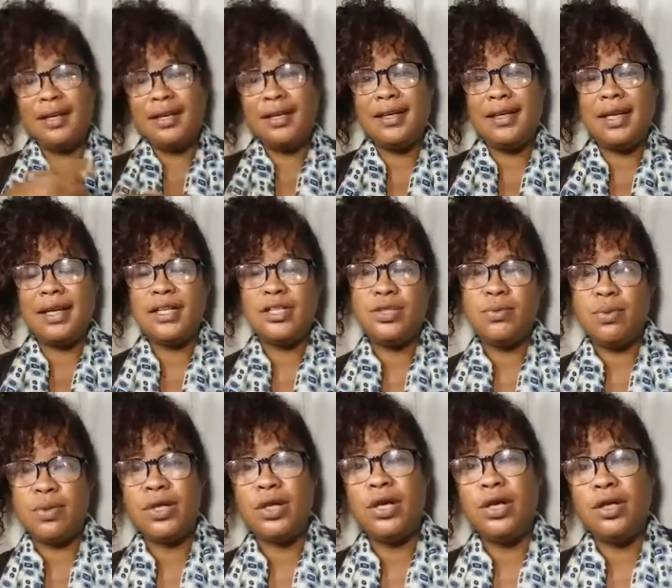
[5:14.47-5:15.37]
In case you
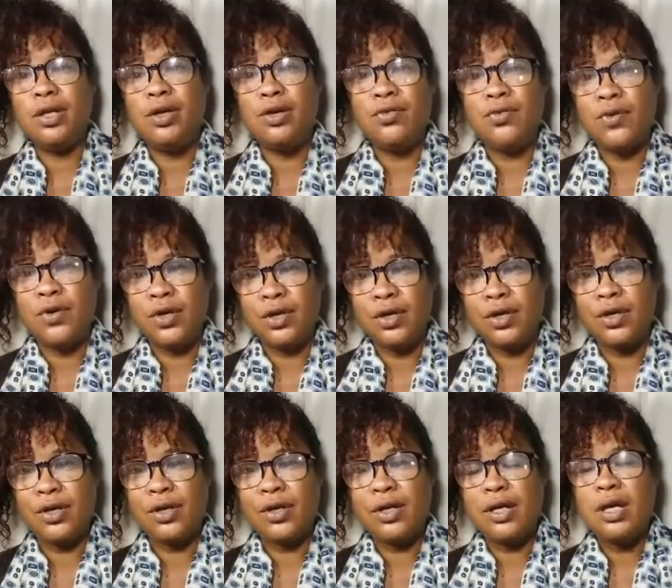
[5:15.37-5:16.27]
want to go look for
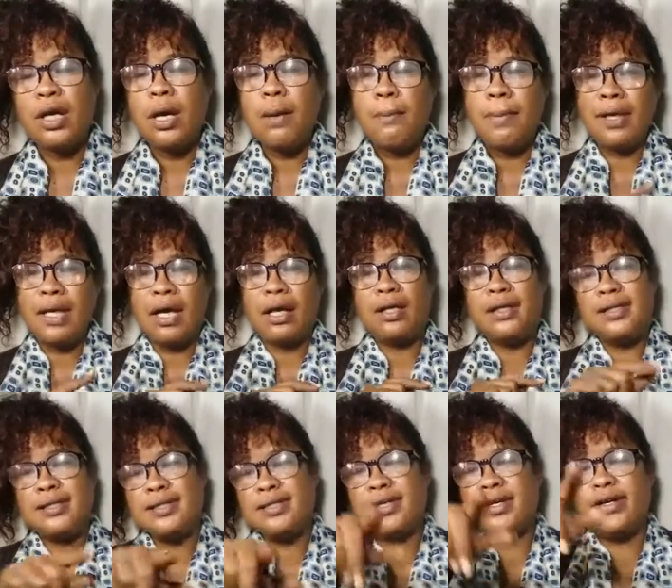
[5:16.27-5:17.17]
her. But I'll
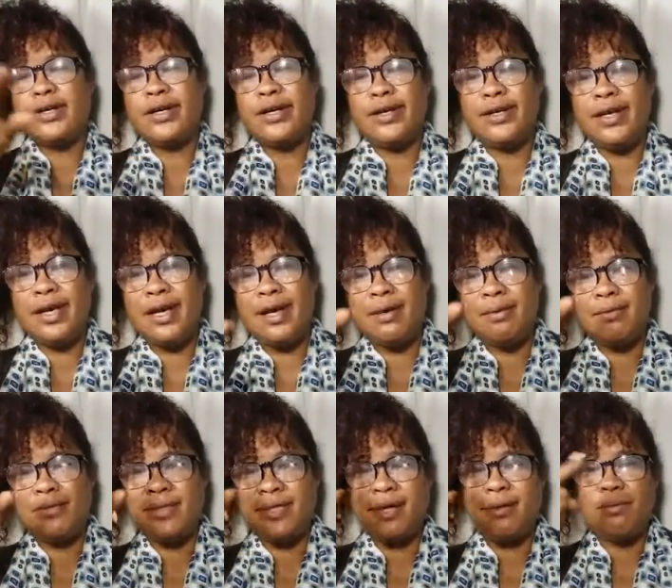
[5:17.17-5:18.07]
insert her
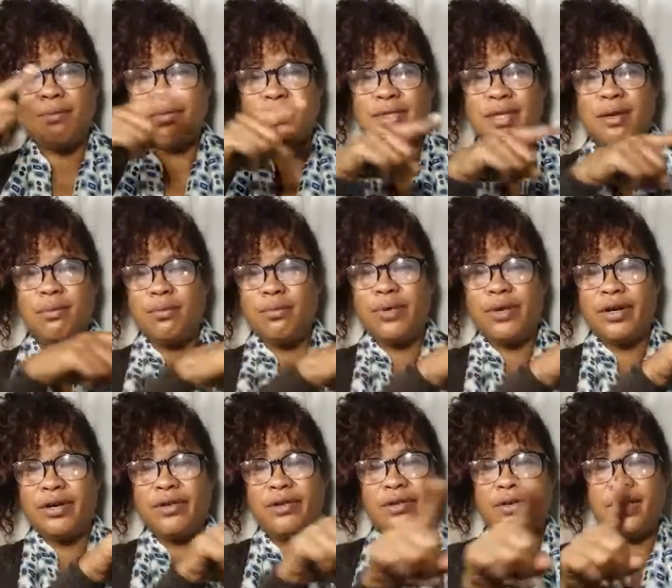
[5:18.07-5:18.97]
name some
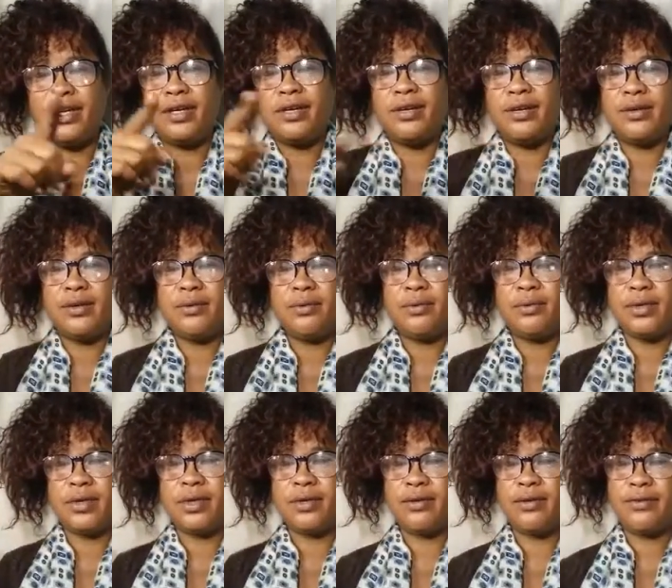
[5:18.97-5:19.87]
somewhere here
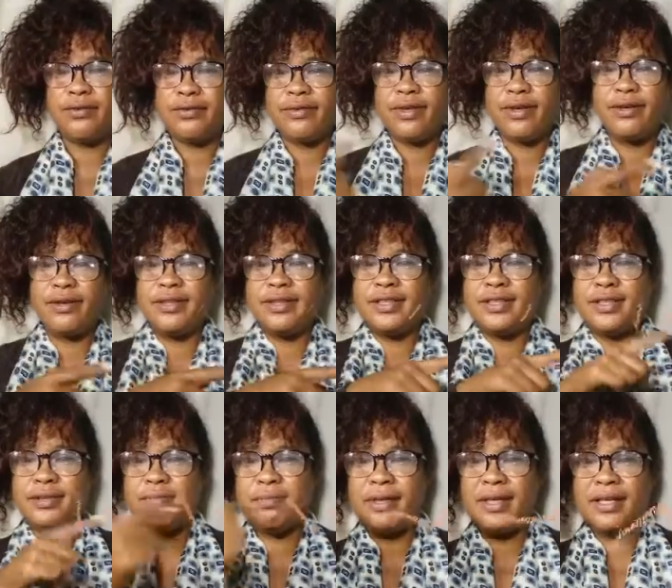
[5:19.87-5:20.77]
where there is
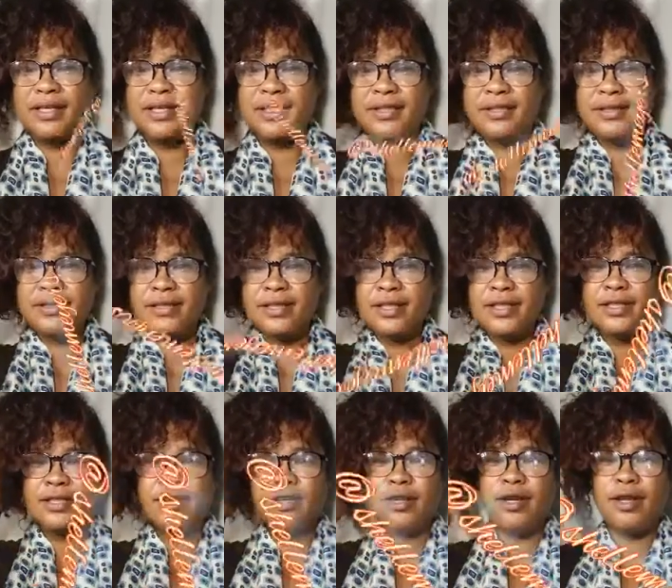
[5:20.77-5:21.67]
space,
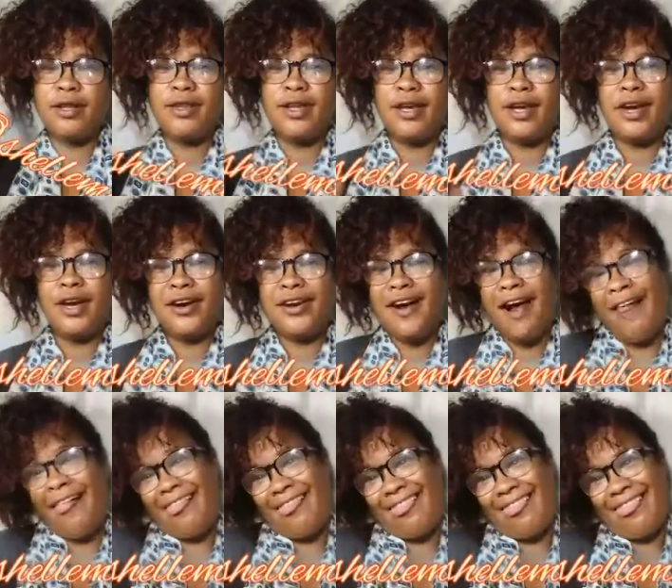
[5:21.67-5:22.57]
just not under here.
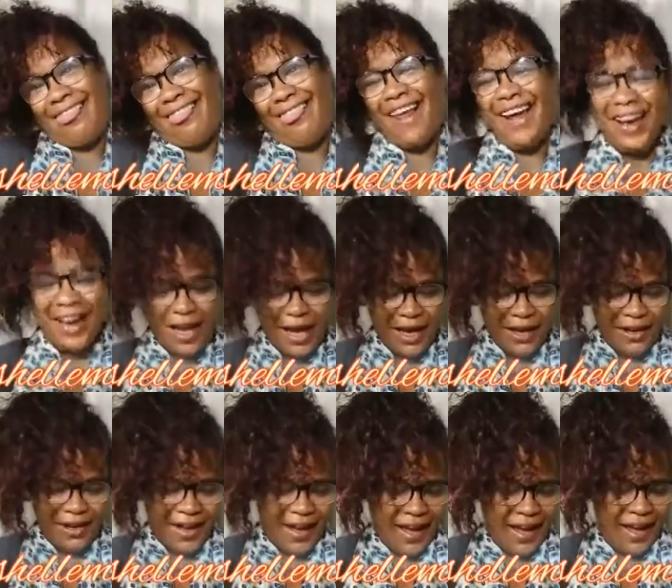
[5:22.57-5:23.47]

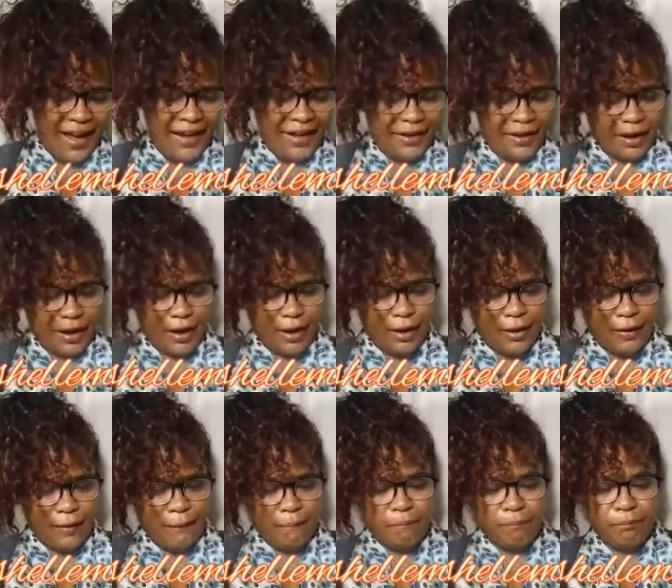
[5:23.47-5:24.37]
And
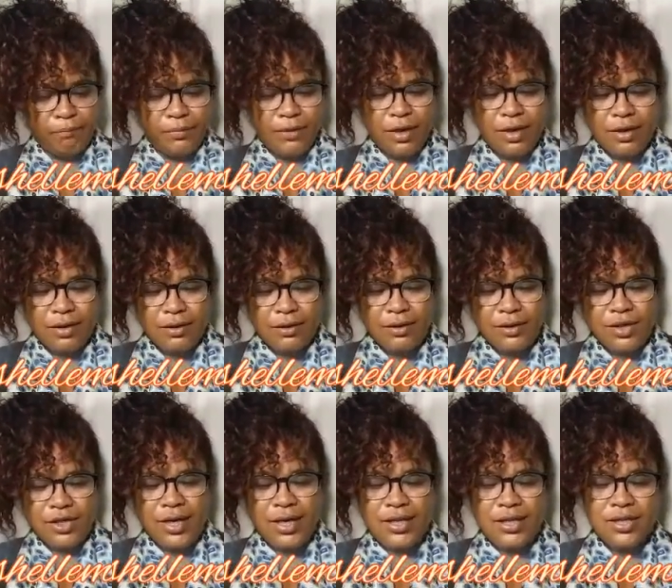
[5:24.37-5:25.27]
um,
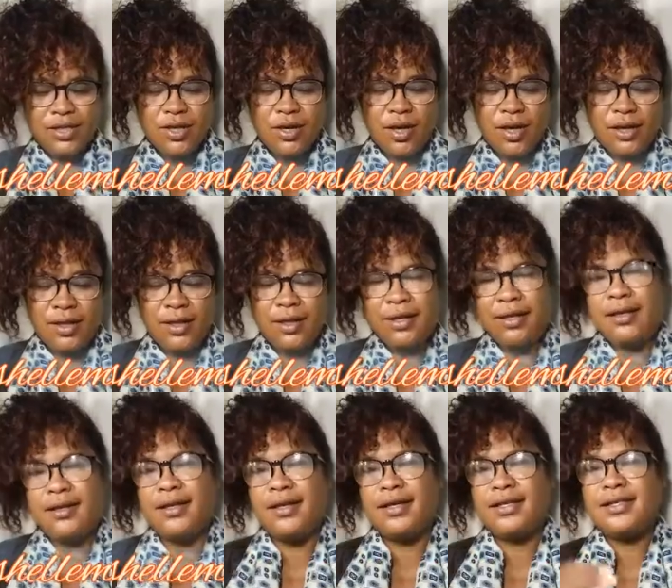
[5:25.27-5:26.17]
she has got
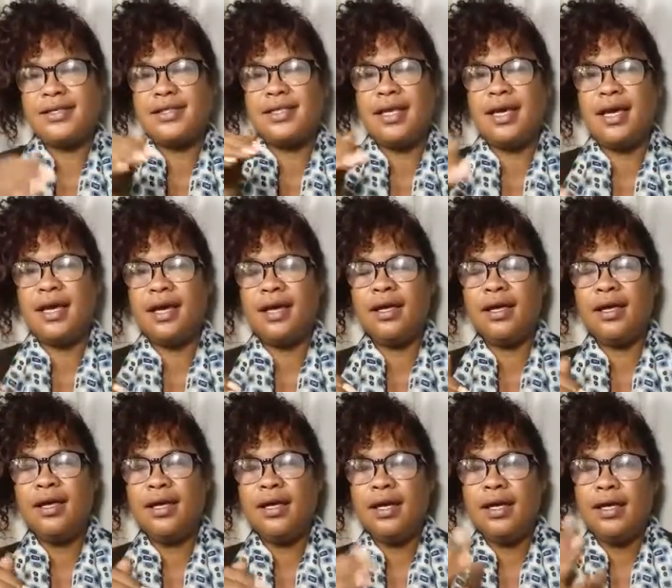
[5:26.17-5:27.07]
this
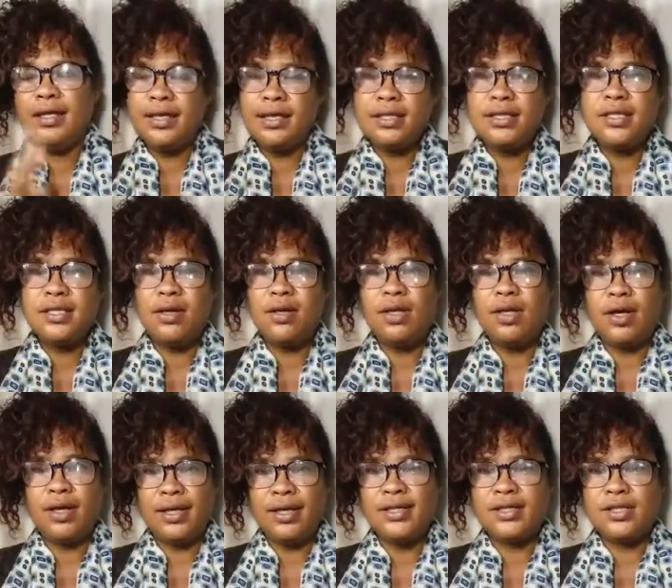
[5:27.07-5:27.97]
thing. This is only
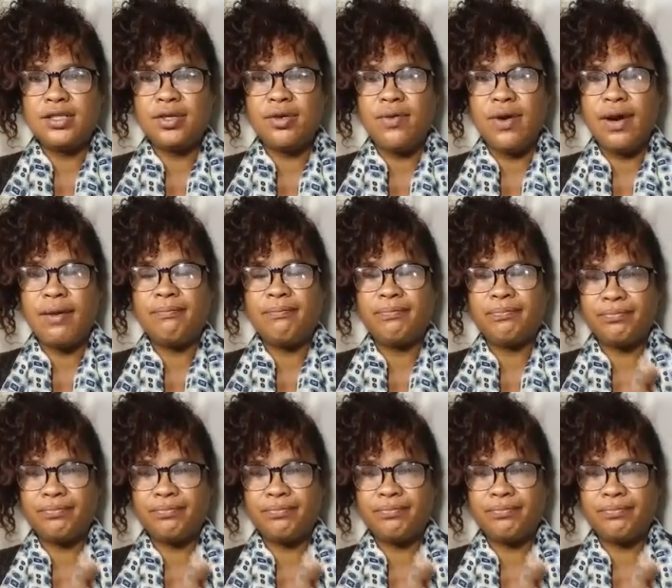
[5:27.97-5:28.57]
on Instagram.